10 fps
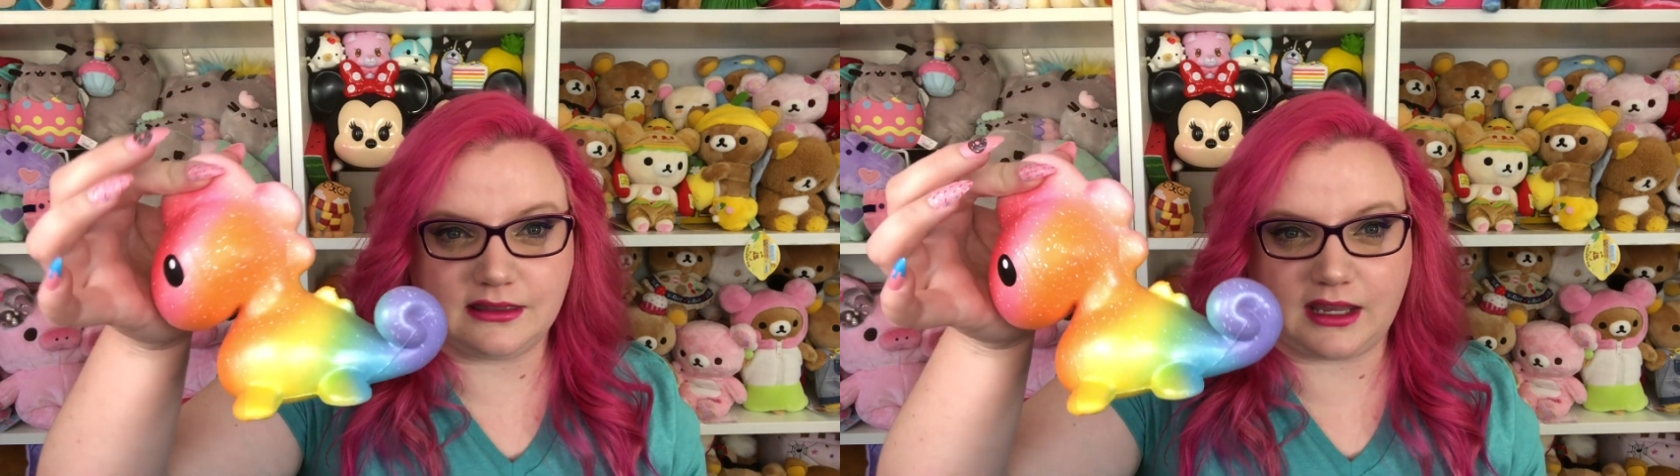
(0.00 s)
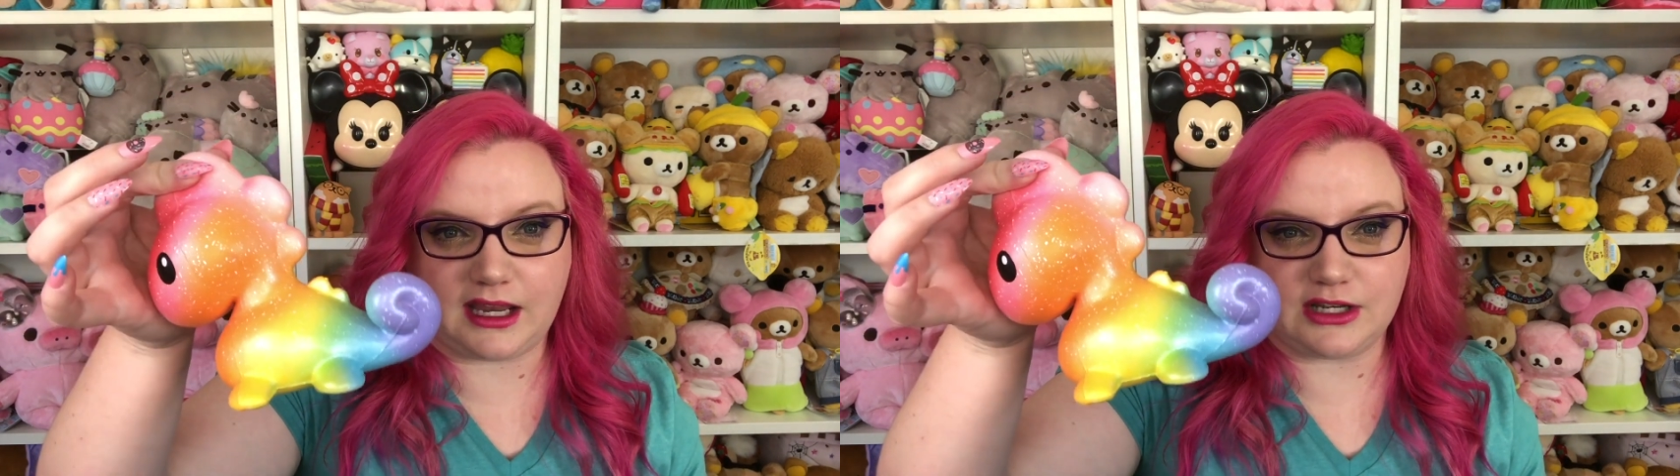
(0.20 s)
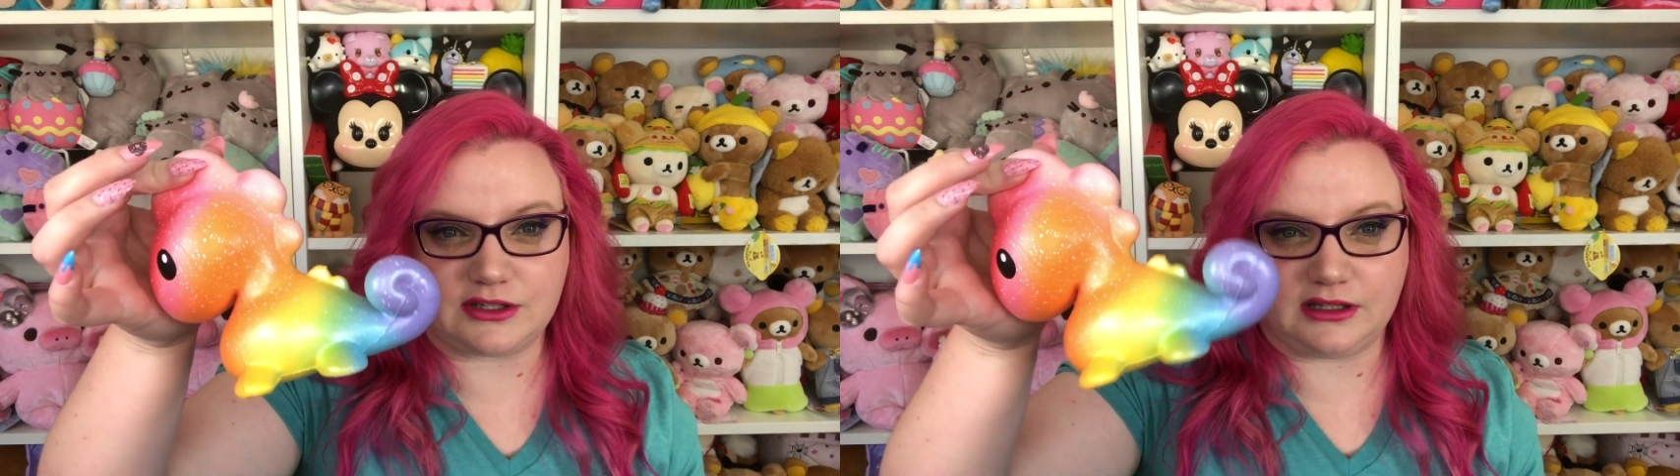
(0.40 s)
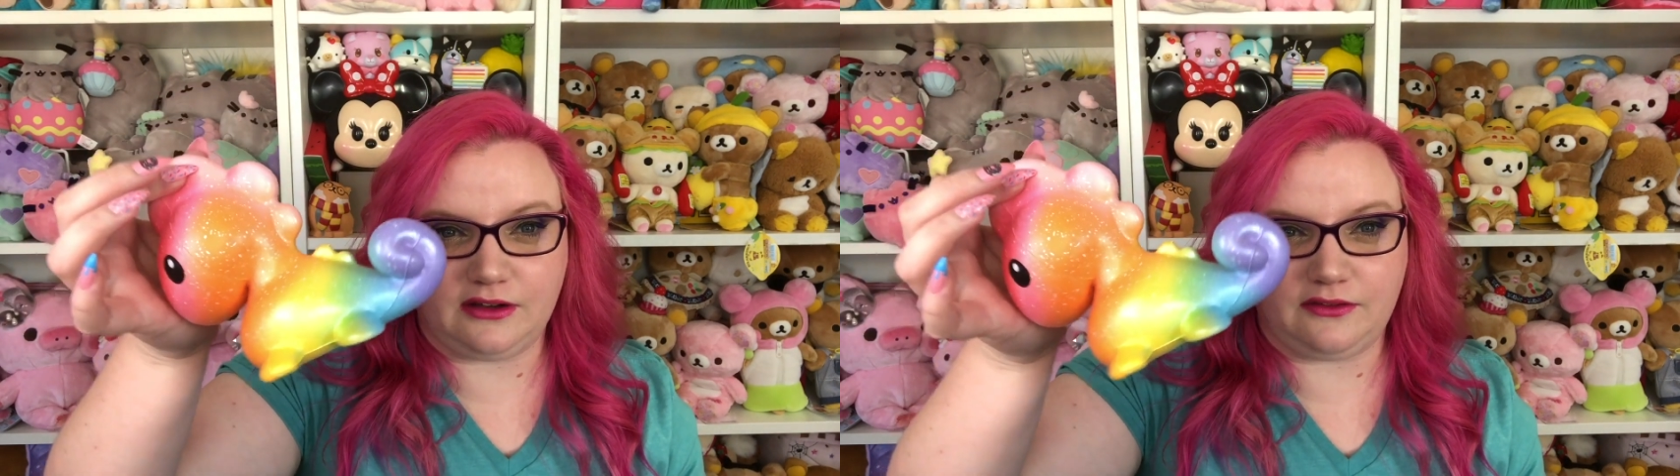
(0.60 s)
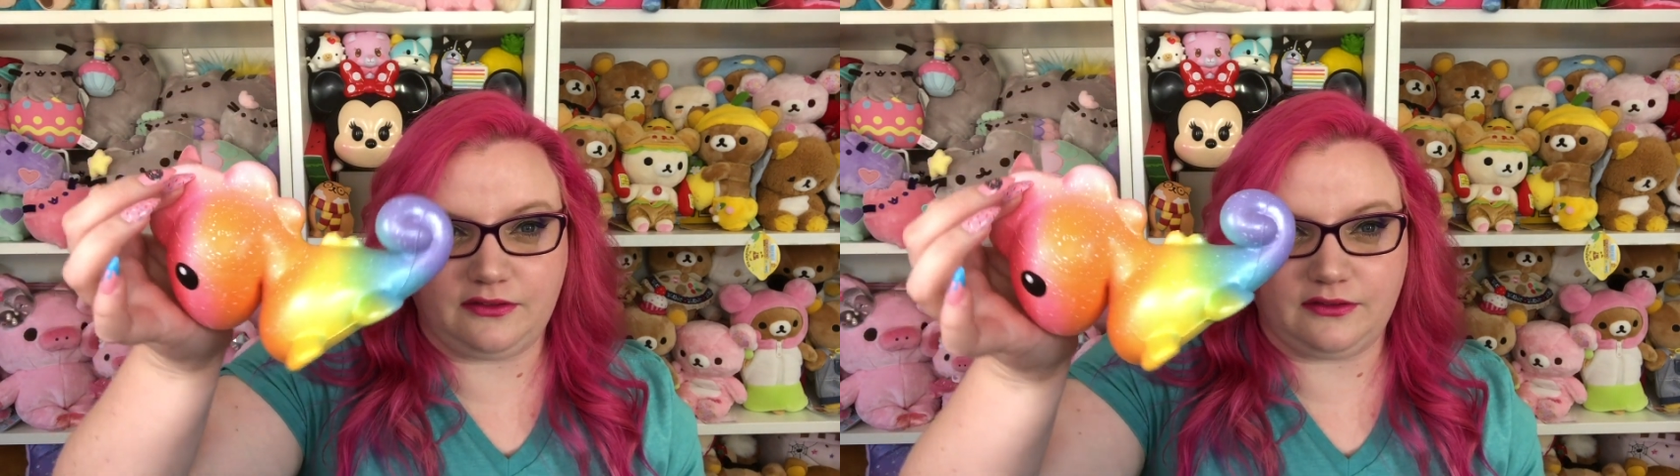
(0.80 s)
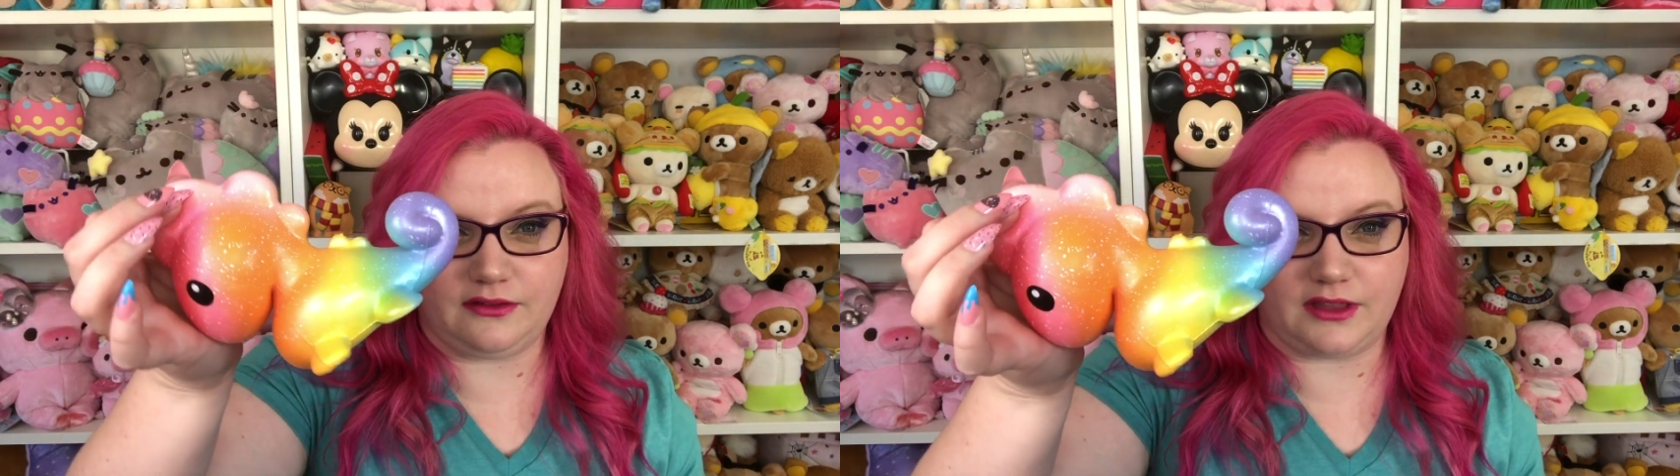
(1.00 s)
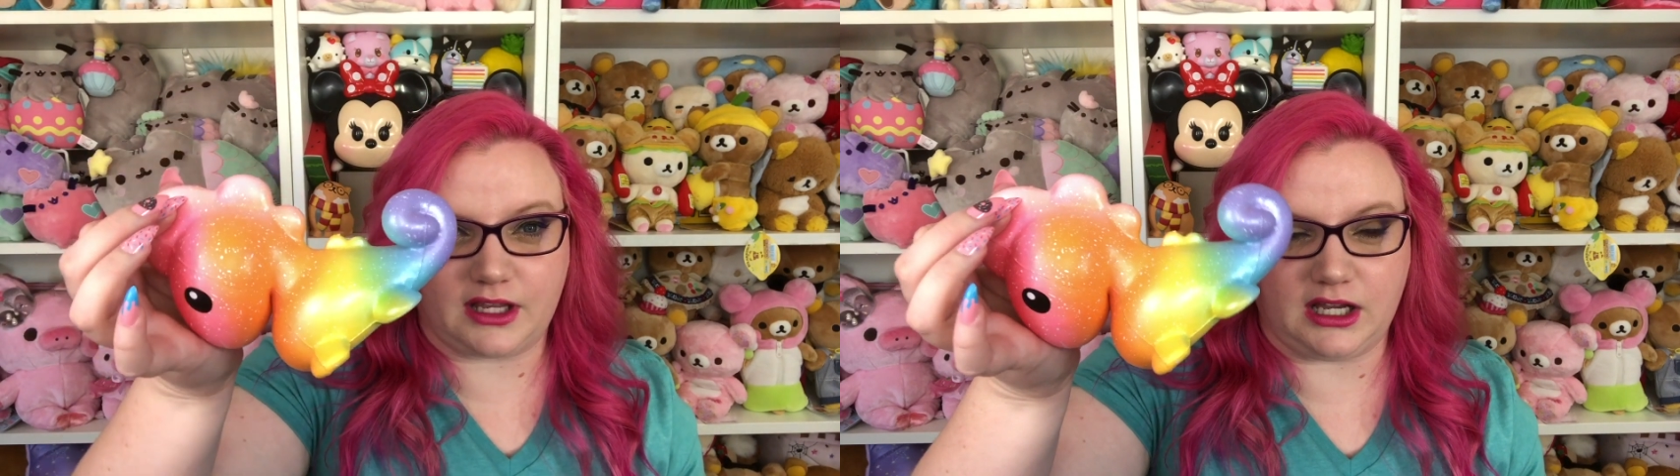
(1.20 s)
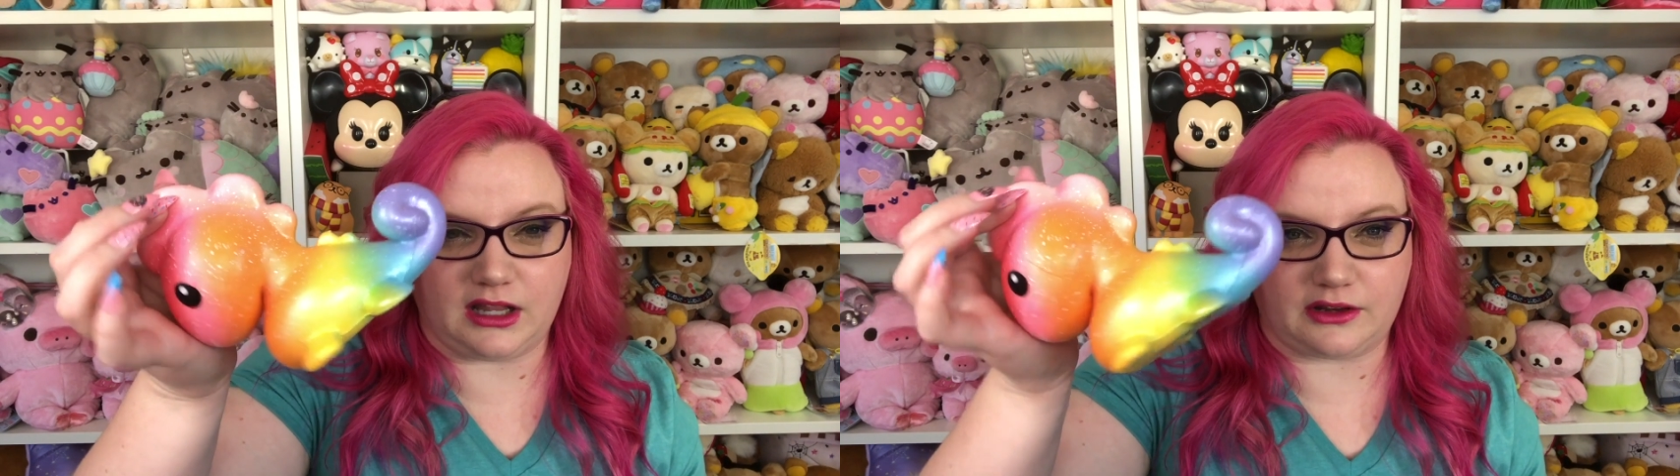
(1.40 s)
Like I just love the
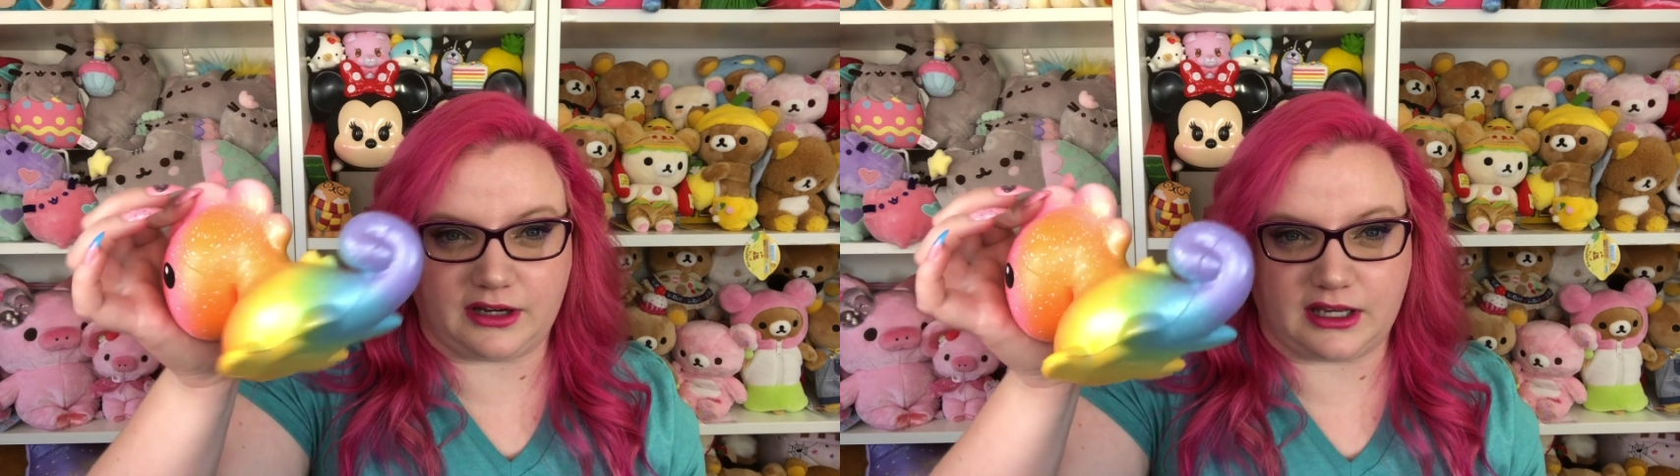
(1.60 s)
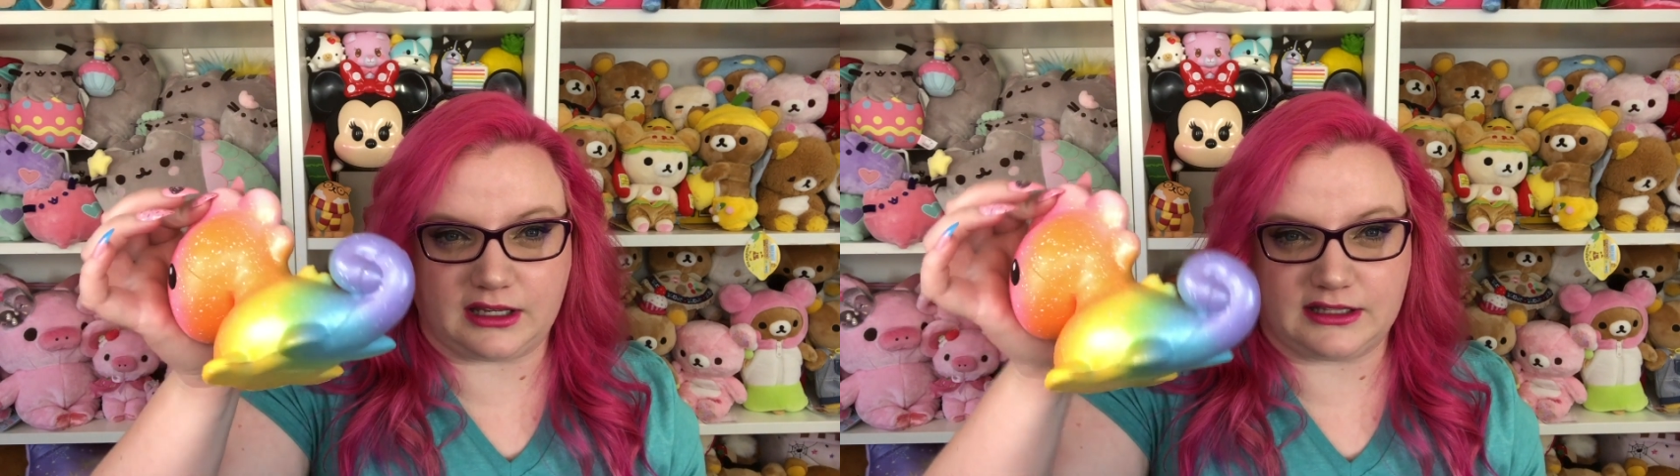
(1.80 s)
coloring.